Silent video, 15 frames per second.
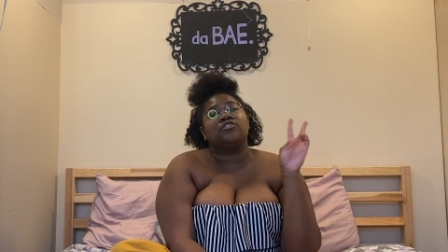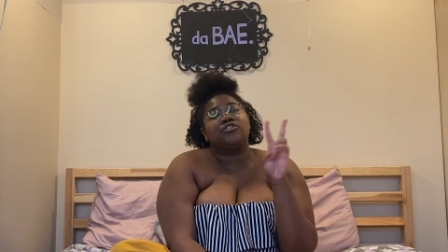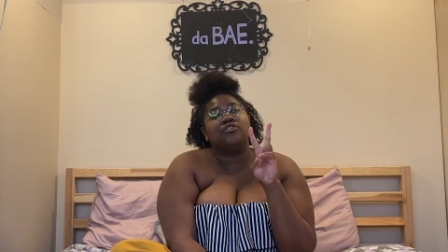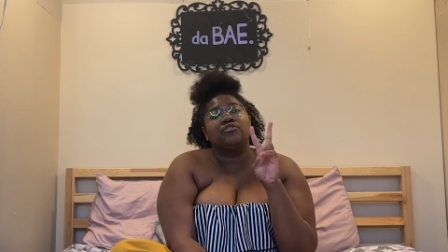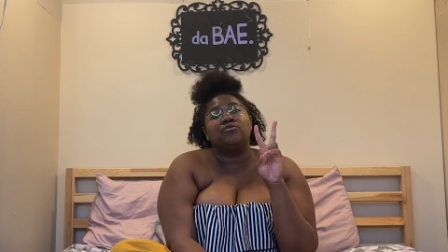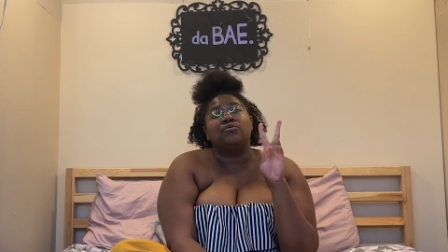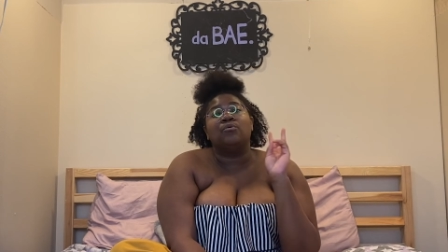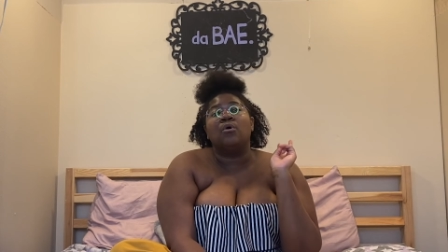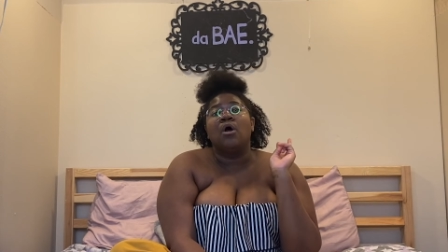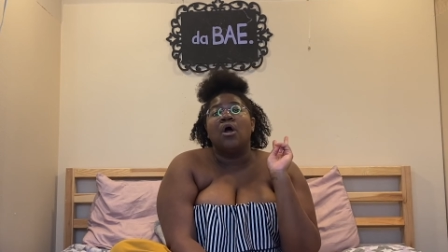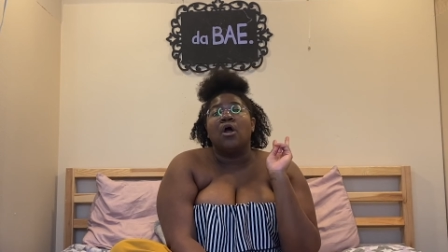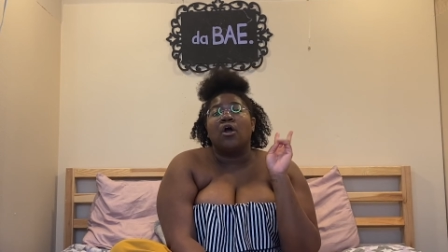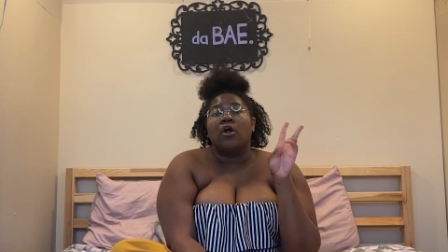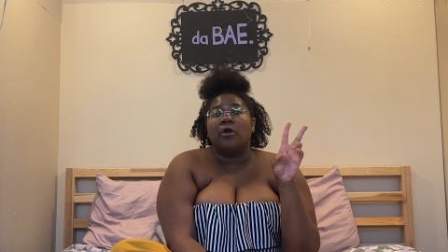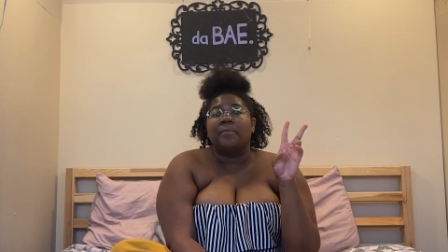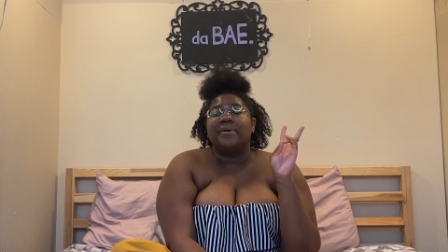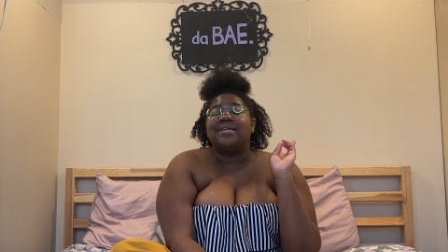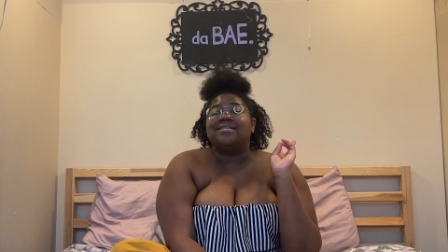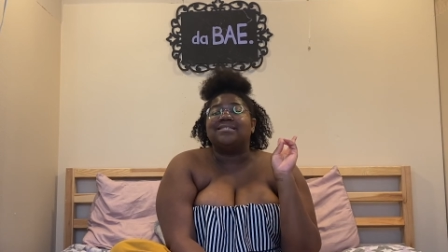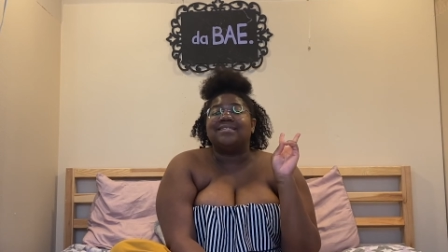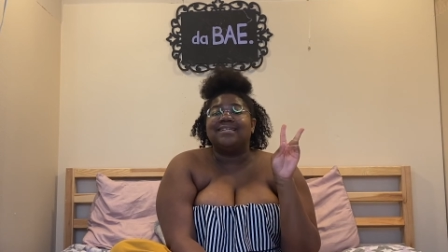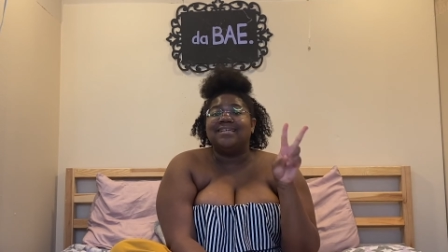Two,
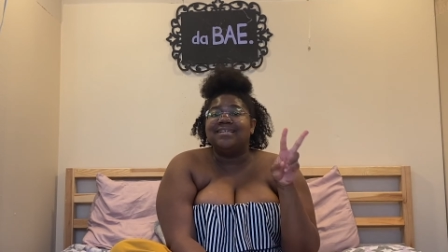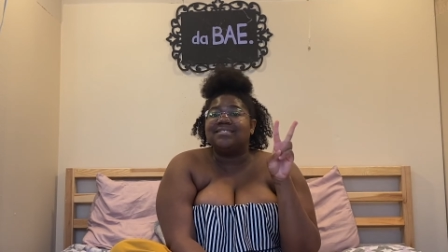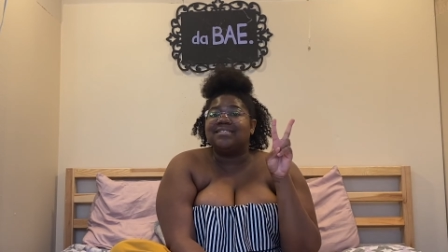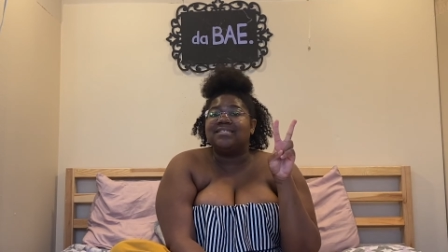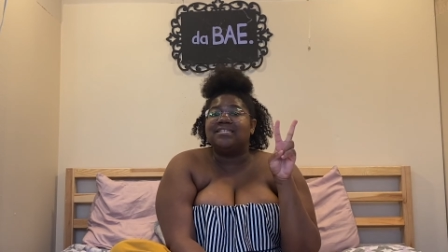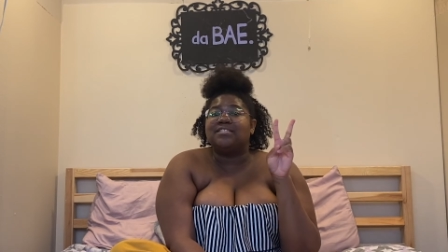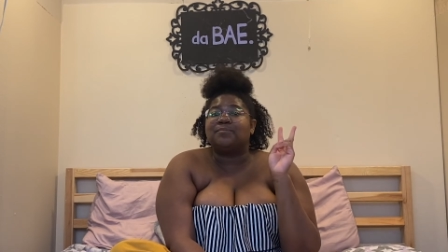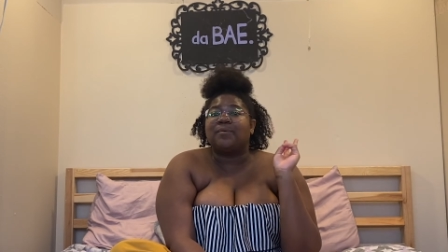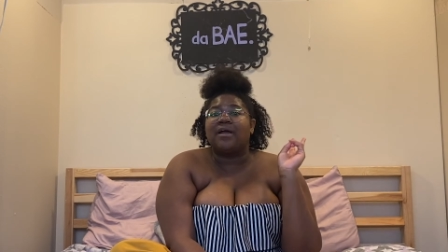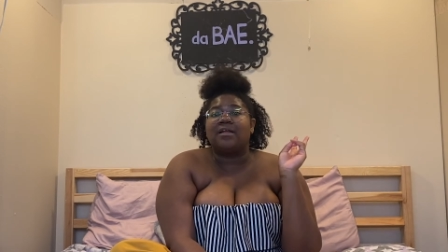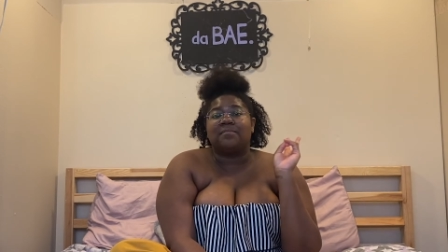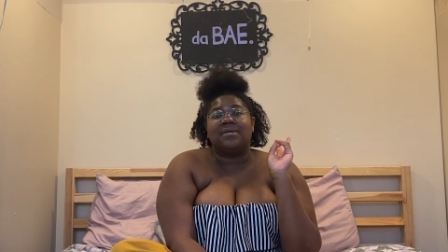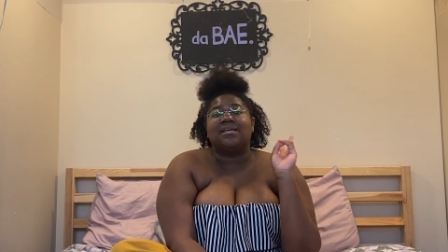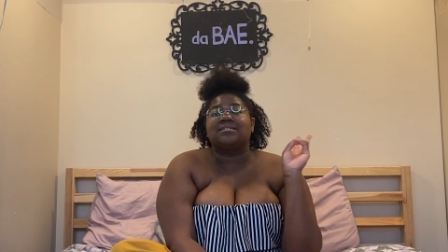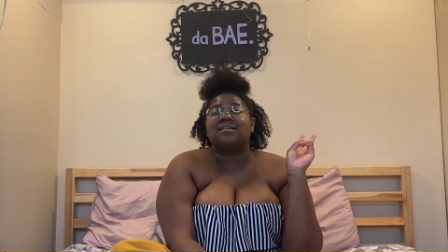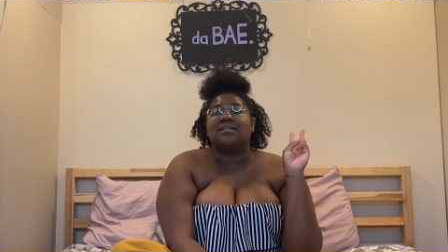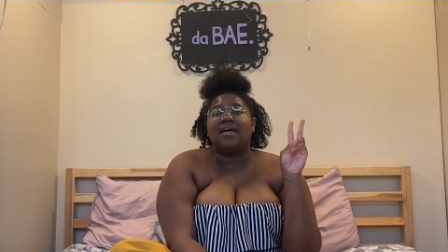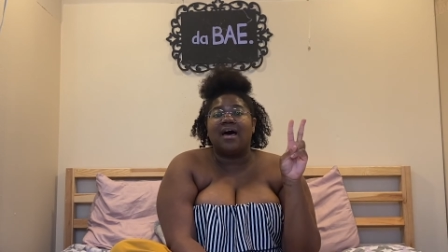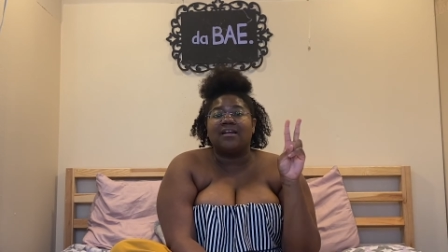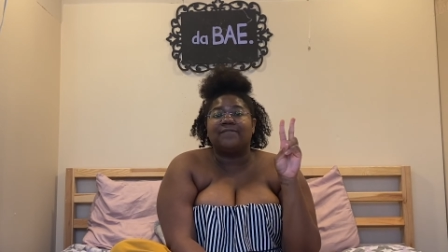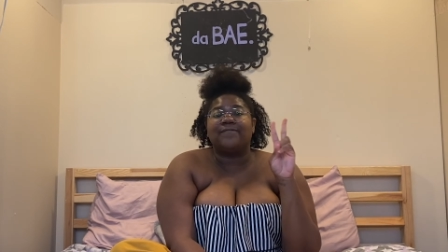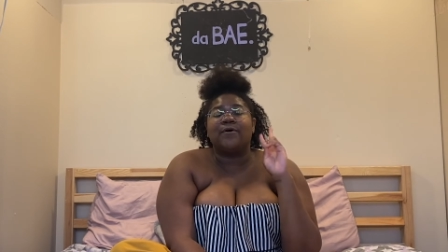herpes easily spread because a
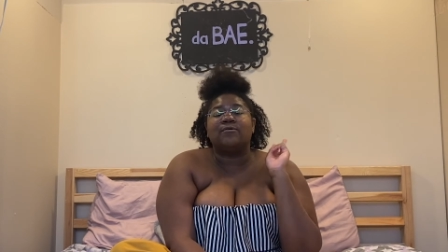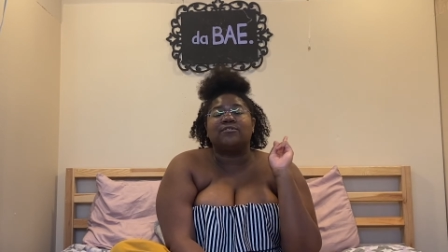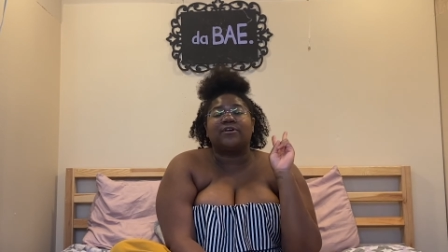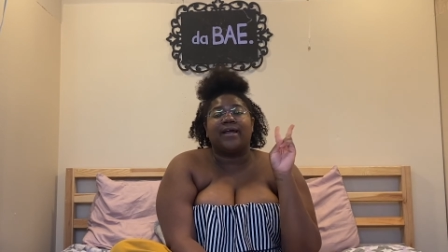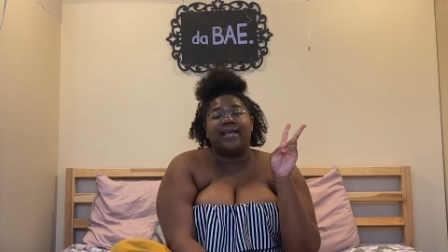lot of folks are